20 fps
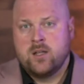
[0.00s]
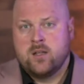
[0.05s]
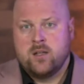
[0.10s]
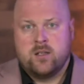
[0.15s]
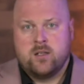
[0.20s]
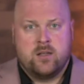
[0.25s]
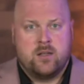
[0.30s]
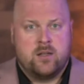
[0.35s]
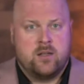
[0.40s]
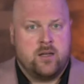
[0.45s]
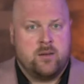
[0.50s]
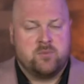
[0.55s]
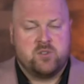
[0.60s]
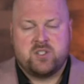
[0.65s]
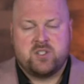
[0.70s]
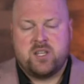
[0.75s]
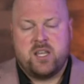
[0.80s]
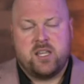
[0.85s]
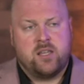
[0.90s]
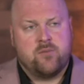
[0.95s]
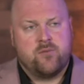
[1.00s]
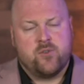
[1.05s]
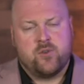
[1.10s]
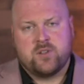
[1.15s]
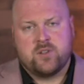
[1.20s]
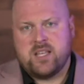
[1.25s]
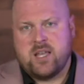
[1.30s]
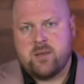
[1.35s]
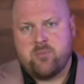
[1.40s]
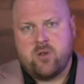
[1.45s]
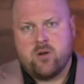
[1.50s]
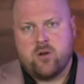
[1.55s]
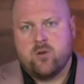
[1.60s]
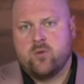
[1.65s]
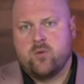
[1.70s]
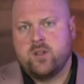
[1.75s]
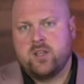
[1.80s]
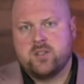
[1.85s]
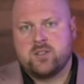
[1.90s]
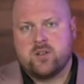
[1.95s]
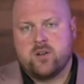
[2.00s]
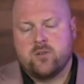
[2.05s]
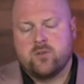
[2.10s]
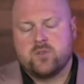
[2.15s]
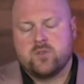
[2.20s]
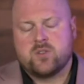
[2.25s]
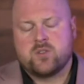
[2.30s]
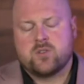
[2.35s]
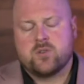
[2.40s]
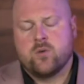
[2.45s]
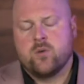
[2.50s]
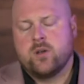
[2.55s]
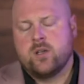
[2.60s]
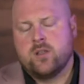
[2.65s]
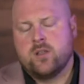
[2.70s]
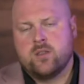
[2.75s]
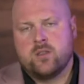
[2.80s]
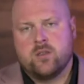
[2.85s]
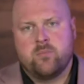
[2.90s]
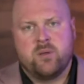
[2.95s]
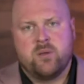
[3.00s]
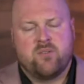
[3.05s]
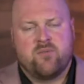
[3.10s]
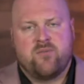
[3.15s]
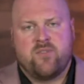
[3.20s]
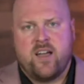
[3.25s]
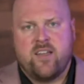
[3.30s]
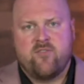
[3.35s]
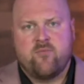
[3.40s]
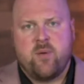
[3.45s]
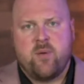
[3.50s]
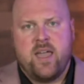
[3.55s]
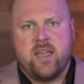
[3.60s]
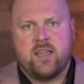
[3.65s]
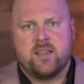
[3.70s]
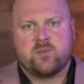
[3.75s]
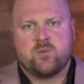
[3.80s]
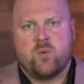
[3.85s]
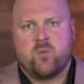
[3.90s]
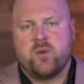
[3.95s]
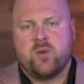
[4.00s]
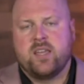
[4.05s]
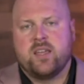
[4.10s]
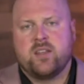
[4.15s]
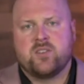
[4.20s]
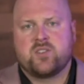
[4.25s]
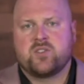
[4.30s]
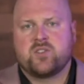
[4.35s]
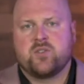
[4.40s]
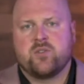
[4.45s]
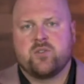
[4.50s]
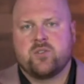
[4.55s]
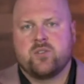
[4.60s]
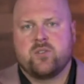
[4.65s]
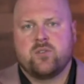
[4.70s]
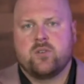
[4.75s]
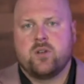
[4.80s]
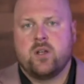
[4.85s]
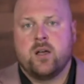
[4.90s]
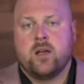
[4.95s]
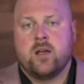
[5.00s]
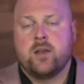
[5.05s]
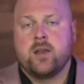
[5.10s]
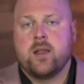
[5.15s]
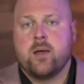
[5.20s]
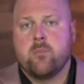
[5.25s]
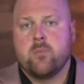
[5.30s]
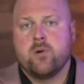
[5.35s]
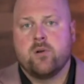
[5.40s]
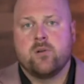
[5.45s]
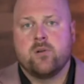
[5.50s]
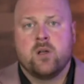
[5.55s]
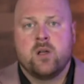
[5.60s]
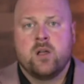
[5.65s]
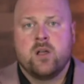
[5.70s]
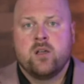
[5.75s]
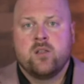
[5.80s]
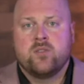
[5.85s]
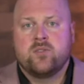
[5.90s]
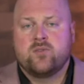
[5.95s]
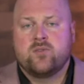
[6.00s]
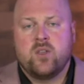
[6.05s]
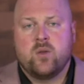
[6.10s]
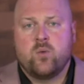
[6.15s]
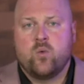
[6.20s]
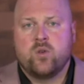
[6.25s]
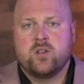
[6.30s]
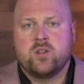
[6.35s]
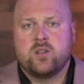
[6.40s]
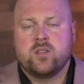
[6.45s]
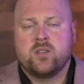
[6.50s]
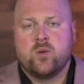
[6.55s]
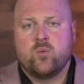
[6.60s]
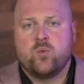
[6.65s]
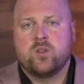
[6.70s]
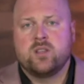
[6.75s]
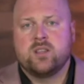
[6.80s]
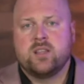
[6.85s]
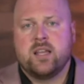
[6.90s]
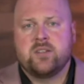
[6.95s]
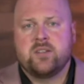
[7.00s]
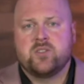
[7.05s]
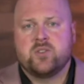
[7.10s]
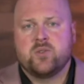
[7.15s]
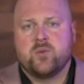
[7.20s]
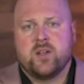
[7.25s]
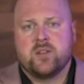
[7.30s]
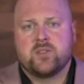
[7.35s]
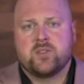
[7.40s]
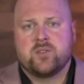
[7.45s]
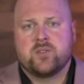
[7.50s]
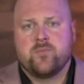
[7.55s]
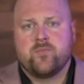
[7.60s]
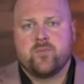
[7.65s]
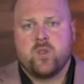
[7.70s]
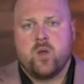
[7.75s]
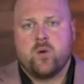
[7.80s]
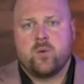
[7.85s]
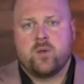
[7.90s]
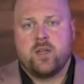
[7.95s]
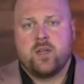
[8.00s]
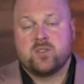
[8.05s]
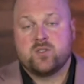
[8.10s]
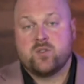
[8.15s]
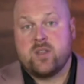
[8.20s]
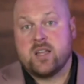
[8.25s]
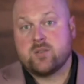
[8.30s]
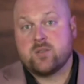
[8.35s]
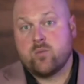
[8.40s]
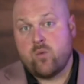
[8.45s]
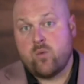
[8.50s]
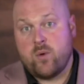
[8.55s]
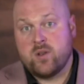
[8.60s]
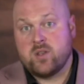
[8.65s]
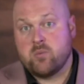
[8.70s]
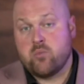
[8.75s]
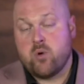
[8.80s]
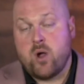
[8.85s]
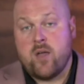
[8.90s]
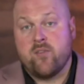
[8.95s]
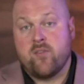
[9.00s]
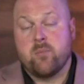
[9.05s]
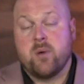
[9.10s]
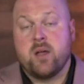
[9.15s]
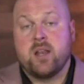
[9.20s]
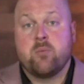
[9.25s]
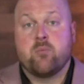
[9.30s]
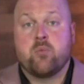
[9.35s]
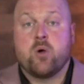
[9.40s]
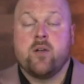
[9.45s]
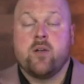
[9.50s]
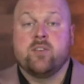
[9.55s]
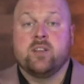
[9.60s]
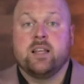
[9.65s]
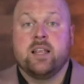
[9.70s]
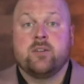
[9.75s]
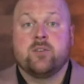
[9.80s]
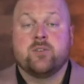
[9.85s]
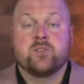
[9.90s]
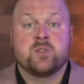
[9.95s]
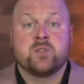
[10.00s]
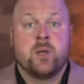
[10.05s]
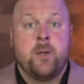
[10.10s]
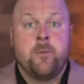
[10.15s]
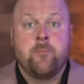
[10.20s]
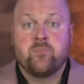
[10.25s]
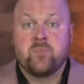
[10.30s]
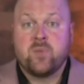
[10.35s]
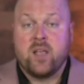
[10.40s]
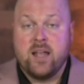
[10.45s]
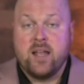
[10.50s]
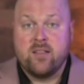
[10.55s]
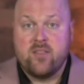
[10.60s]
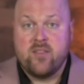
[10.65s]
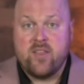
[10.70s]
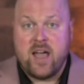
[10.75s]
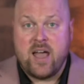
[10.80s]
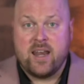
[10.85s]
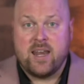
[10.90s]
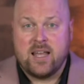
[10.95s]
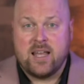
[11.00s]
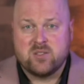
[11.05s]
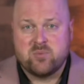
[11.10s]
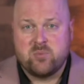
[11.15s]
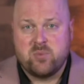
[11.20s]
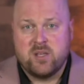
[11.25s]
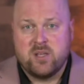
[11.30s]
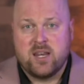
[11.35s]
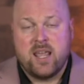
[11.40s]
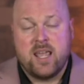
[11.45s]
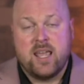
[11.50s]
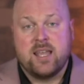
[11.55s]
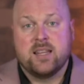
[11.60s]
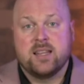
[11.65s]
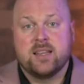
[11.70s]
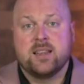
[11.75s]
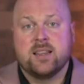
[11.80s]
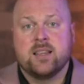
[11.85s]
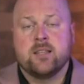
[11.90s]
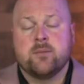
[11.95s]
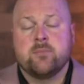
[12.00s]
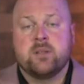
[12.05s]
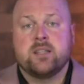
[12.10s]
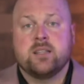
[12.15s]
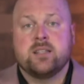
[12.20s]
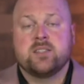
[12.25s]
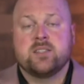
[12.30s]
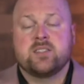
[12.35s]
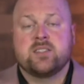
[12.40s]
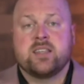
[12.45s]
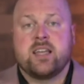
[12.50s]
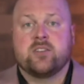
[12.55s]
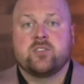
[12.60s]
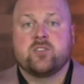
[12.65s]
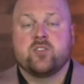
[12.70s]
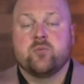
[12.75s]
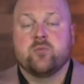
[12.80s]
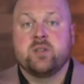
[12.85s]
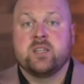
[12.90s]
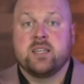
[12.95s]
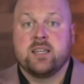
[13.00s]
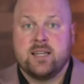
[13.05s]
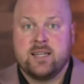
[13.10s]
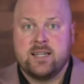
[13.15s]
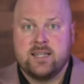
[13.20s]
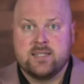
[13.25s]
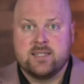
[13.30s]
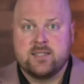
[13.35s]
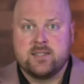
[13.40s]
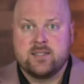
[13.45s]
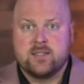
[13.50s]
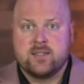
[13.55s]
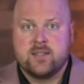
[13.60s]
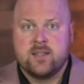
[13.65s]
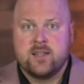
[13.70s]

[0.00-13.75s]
I'm just taking, for example, our own story. The big 5 banks, when we hit a certain number, they wouldn't lend to us. Okay, so that's when we went to private money, private lenders, and that has been a limitless sector because